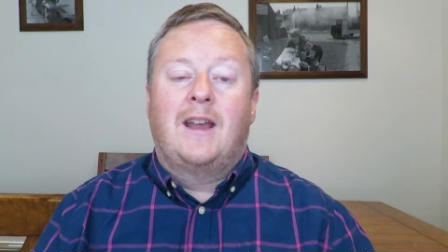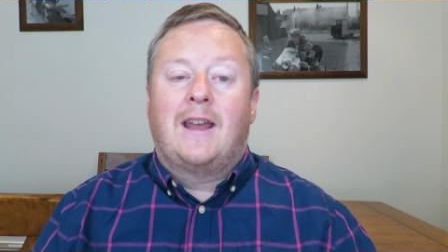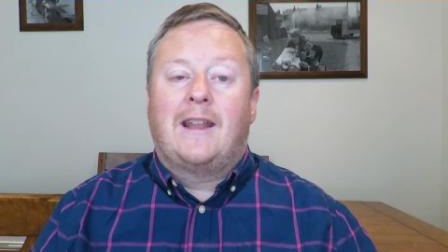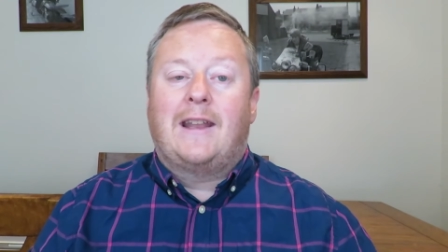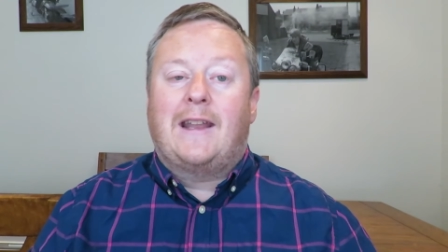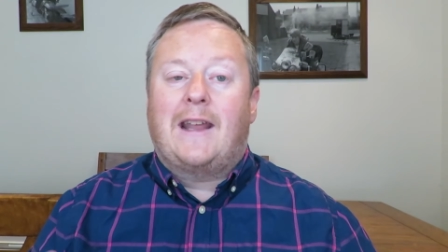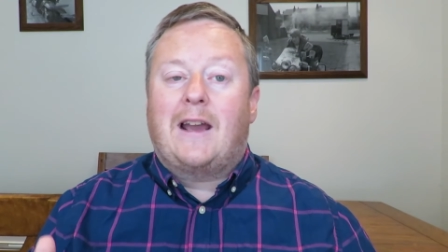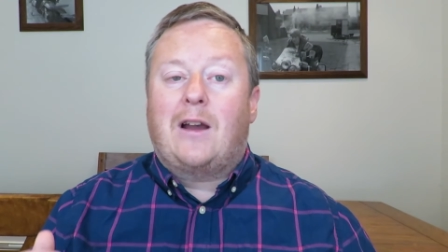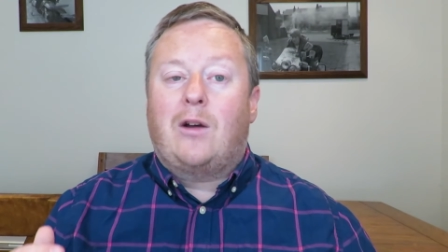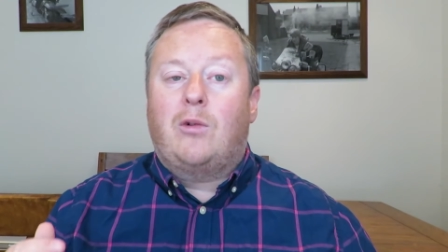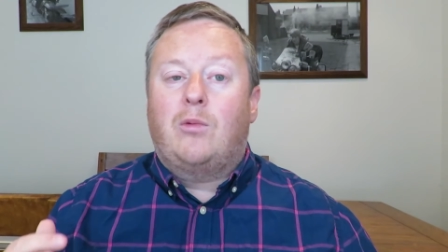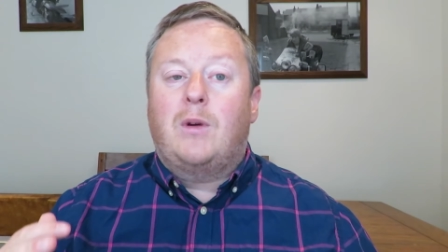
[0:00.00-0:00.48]

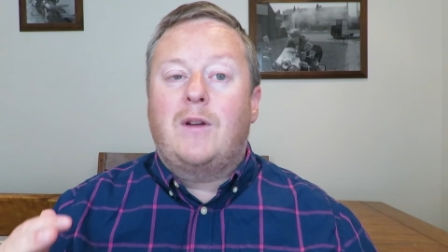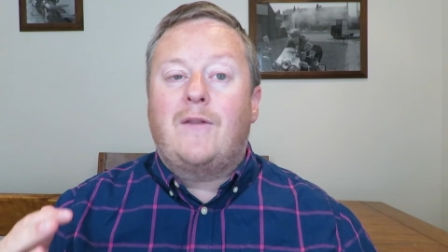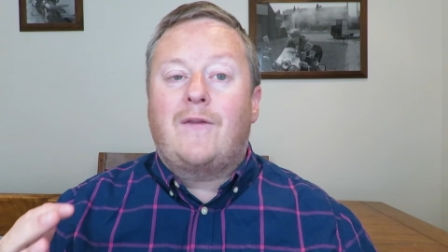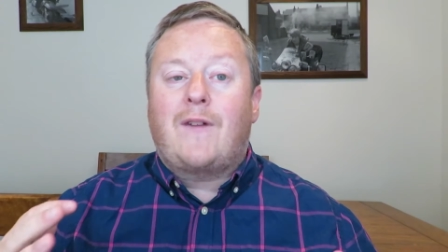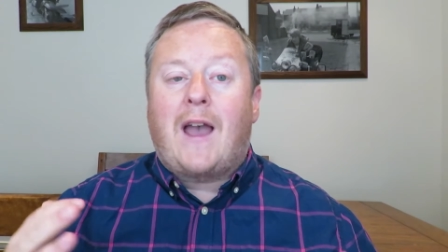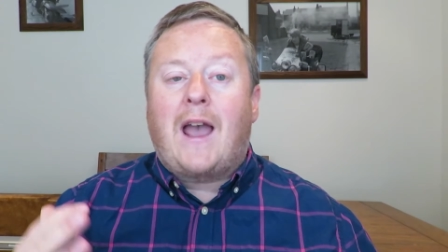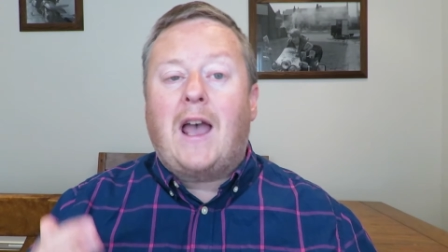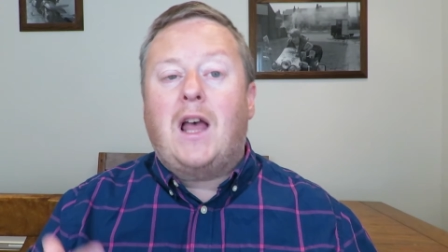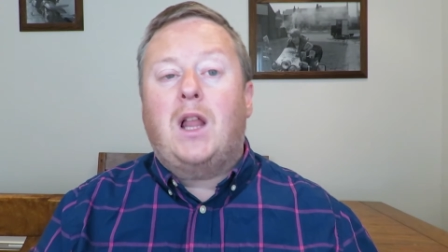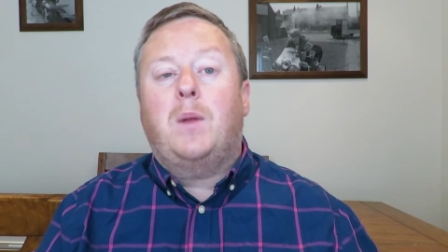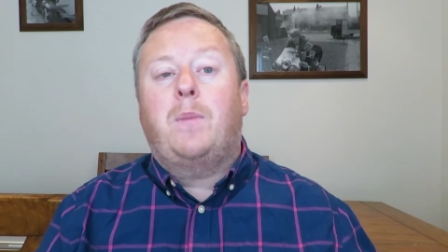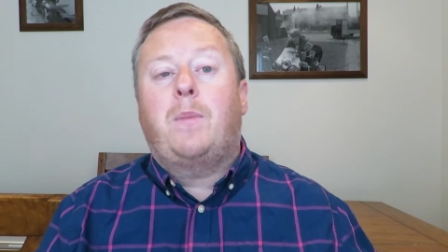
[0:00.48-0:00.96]
Now with
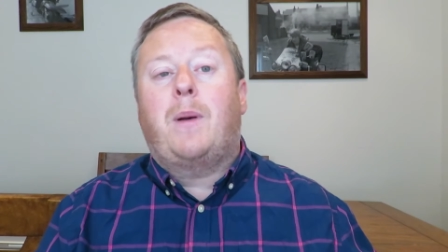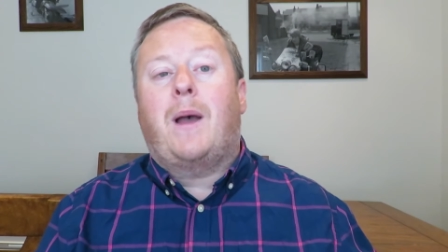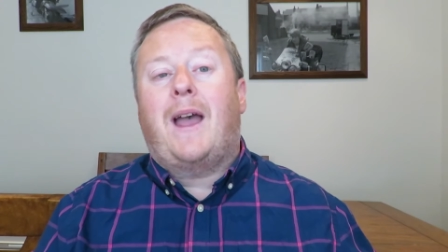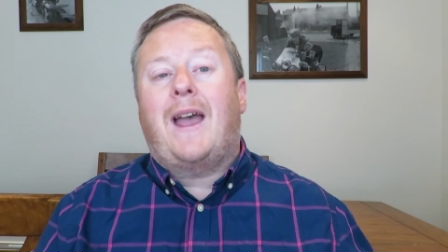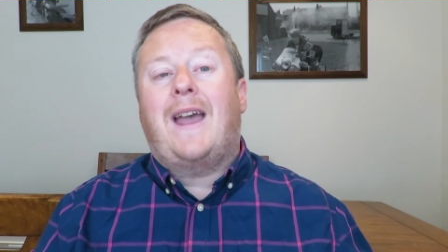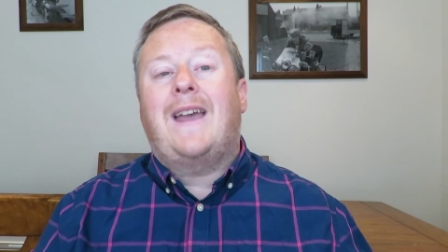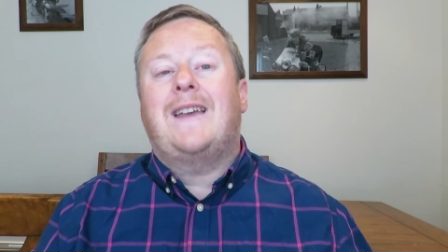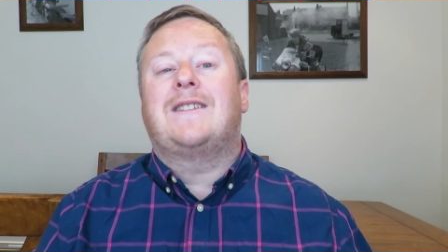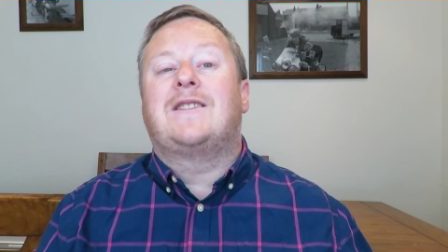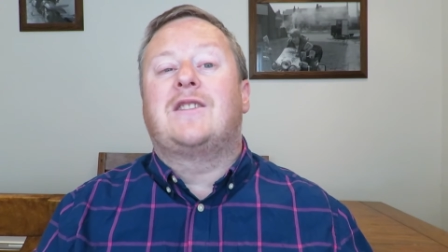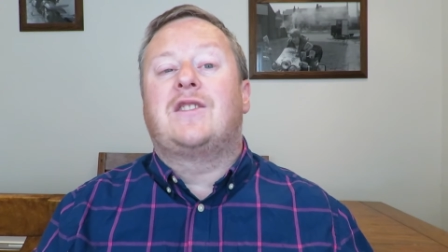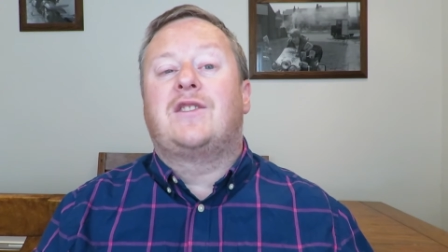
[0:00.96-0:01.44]

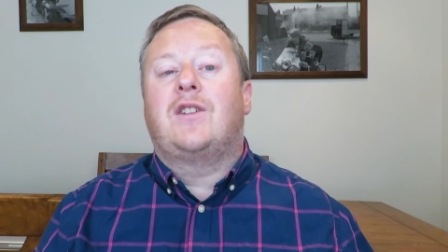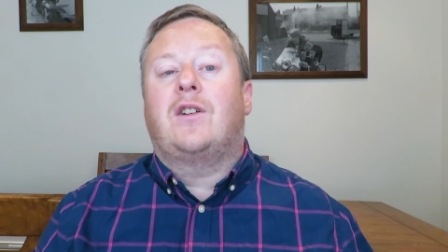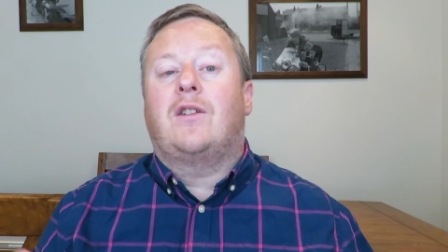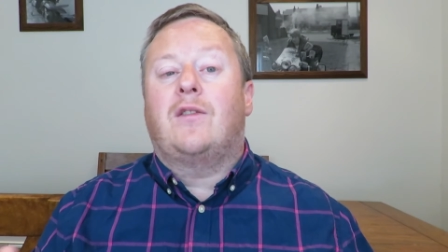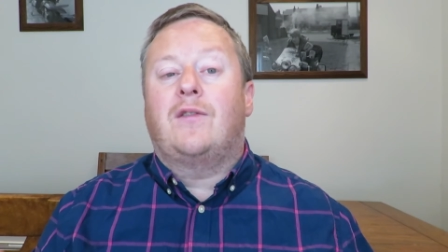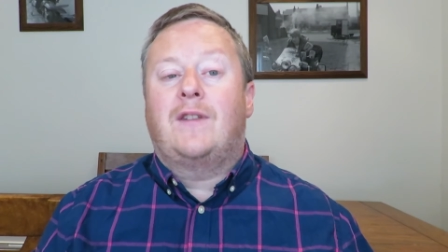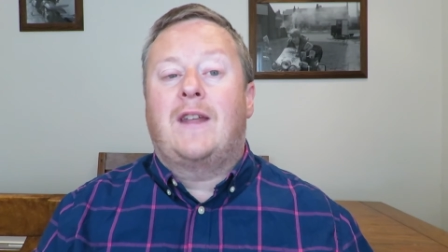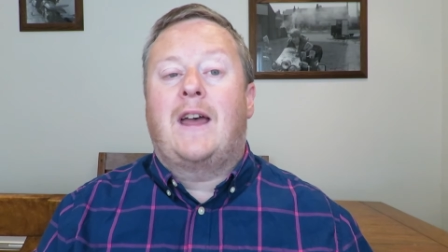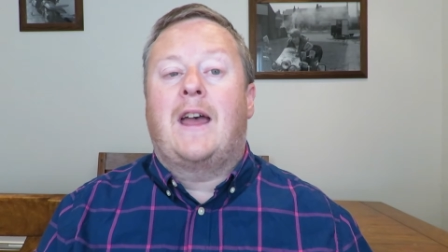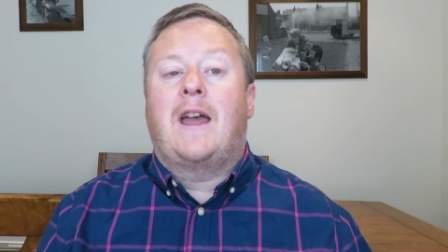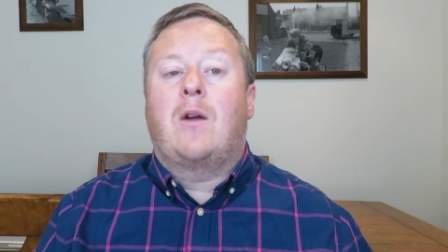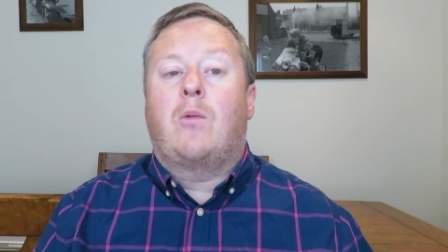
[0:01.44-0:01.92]

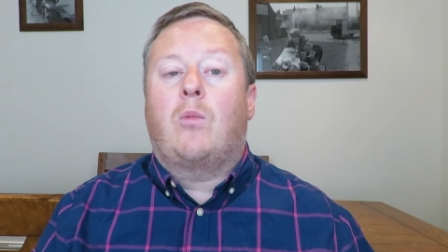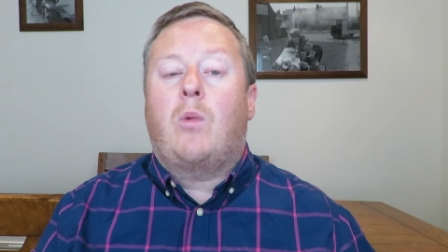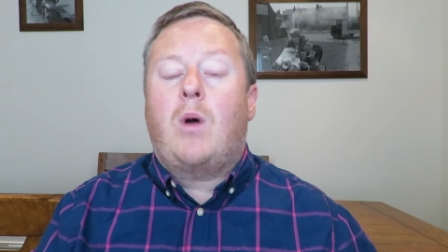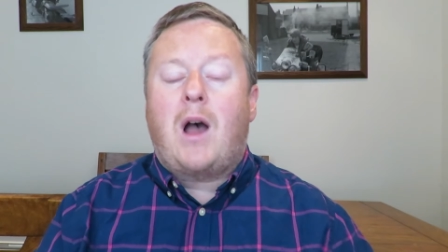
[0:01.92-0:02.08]
helpx.net,